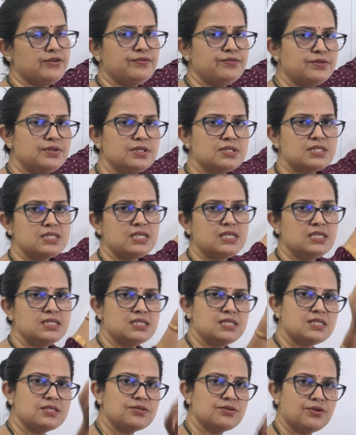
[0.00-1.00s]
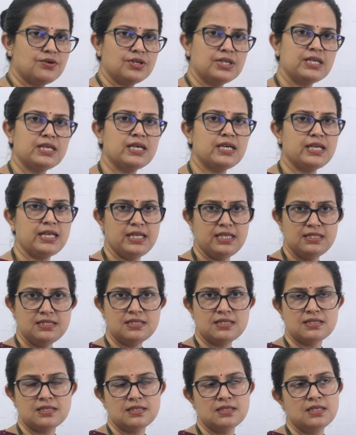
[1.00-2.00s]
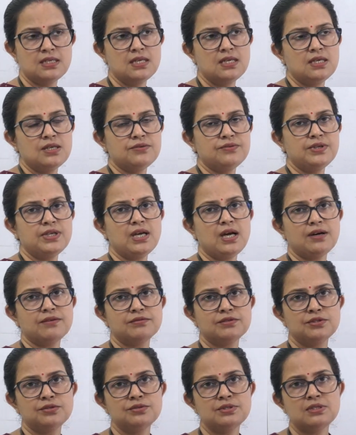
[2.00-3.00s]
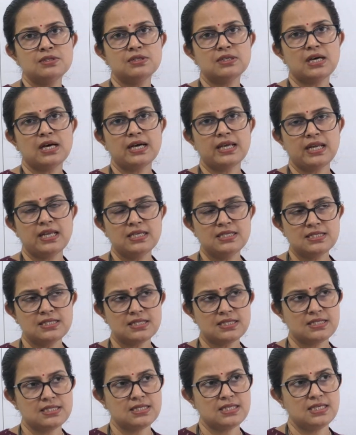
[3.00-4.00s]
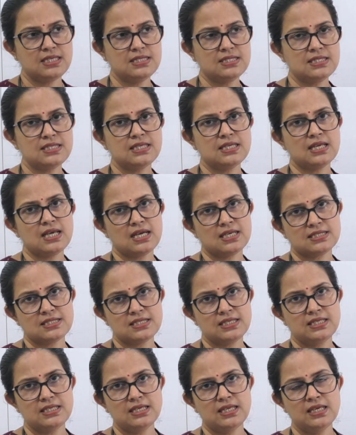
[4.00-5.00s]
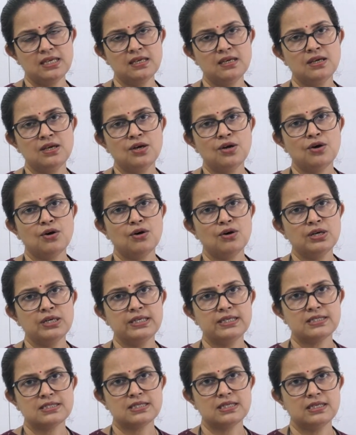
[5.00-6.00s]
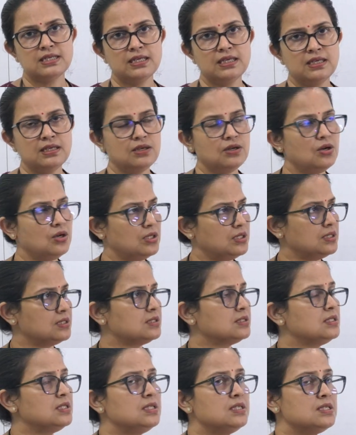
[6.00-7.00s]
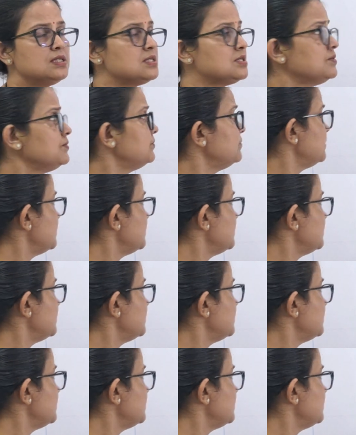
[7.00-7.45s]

If the series is not arranged, we have to arrange the series in ascending or descending order. So